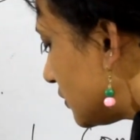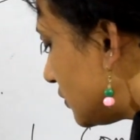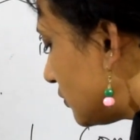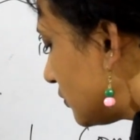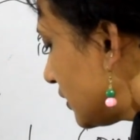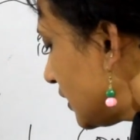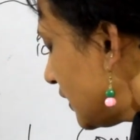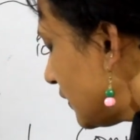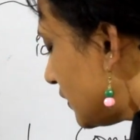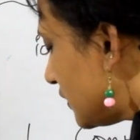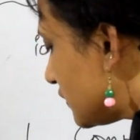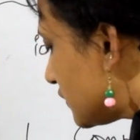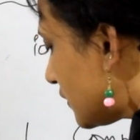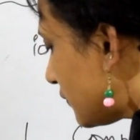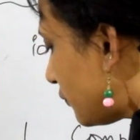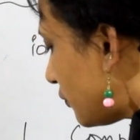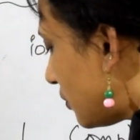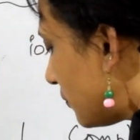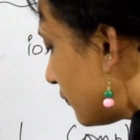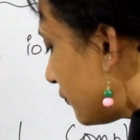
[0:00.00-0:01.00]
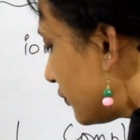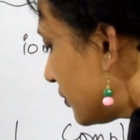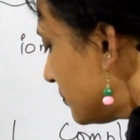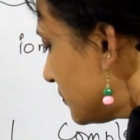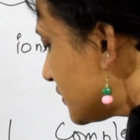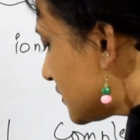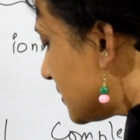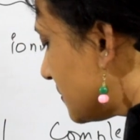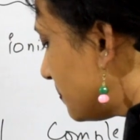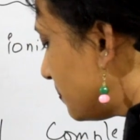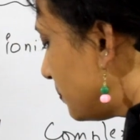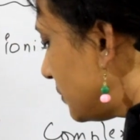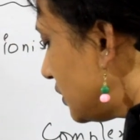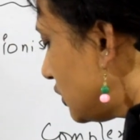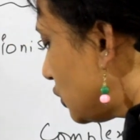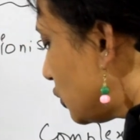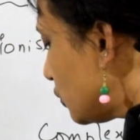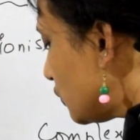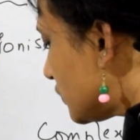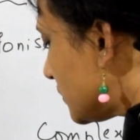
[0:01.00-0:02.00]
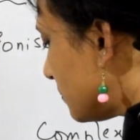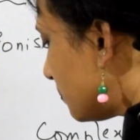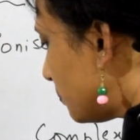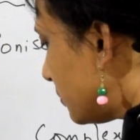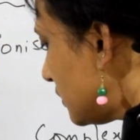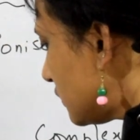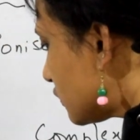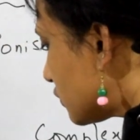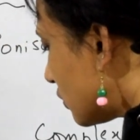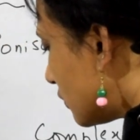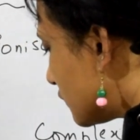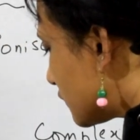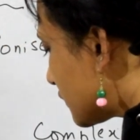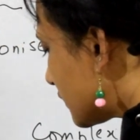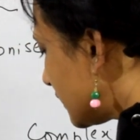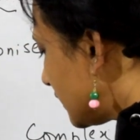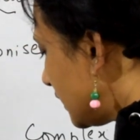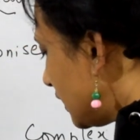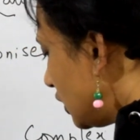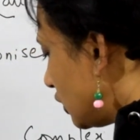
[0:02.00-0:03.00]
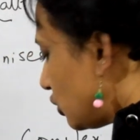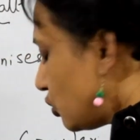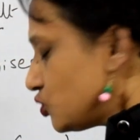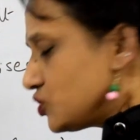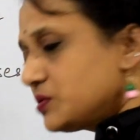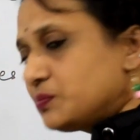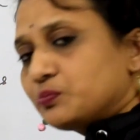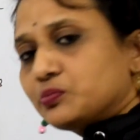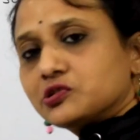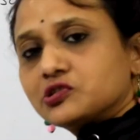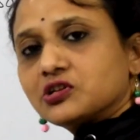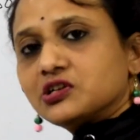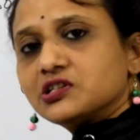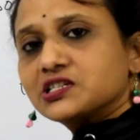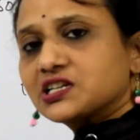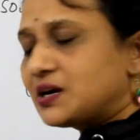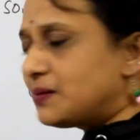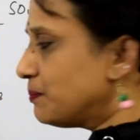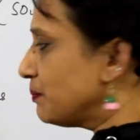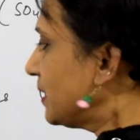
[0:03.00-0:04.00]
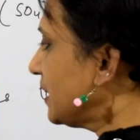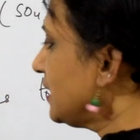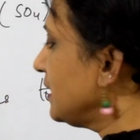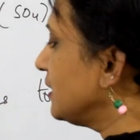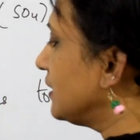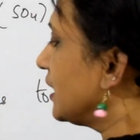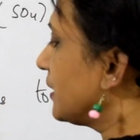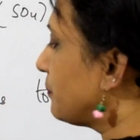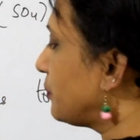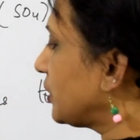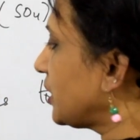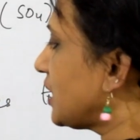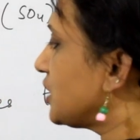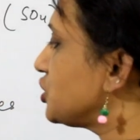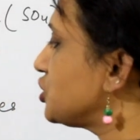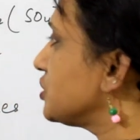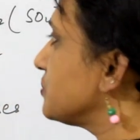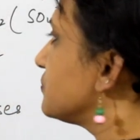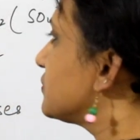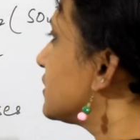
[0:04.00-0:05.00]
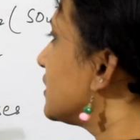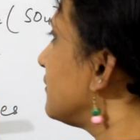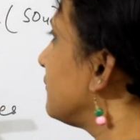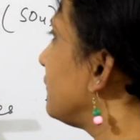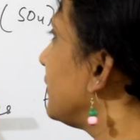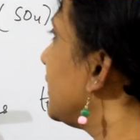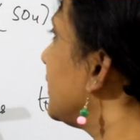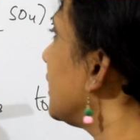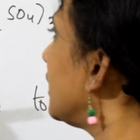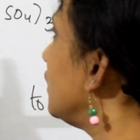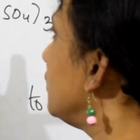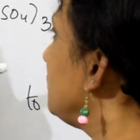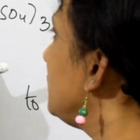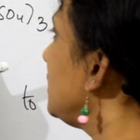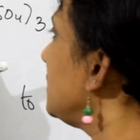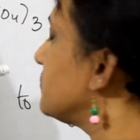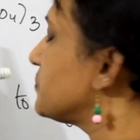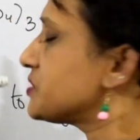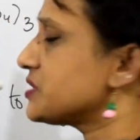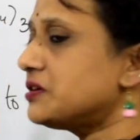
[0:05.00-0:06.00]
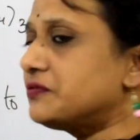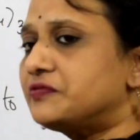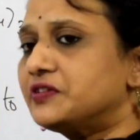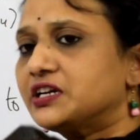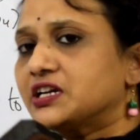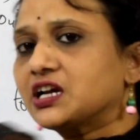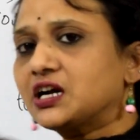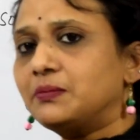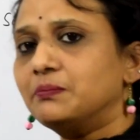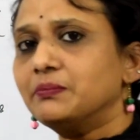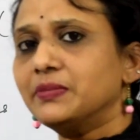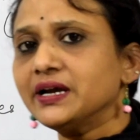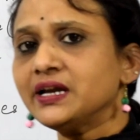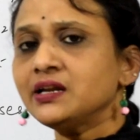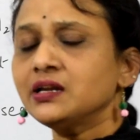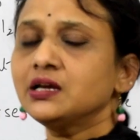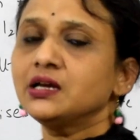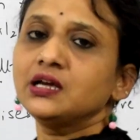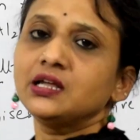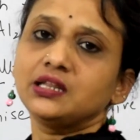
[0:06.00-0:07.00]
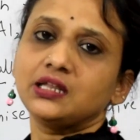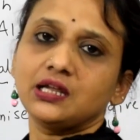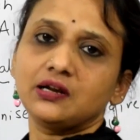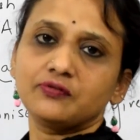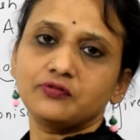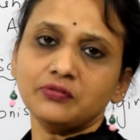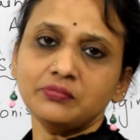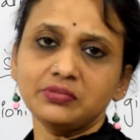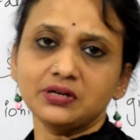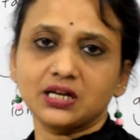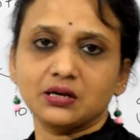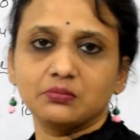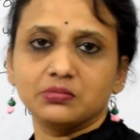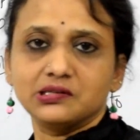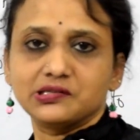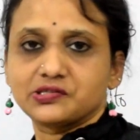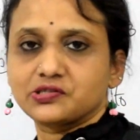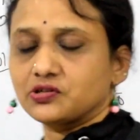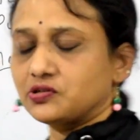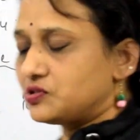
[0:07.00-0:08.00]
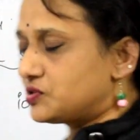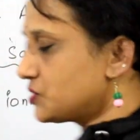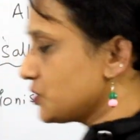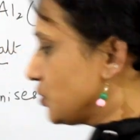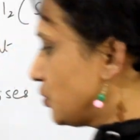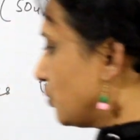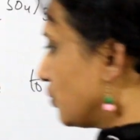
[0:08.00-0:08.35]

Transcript: Okay? These are formed from simple, two simple salts. Two simple salts combined, like potassium sulfate, aluminium sulfate combined, they'll form double salts.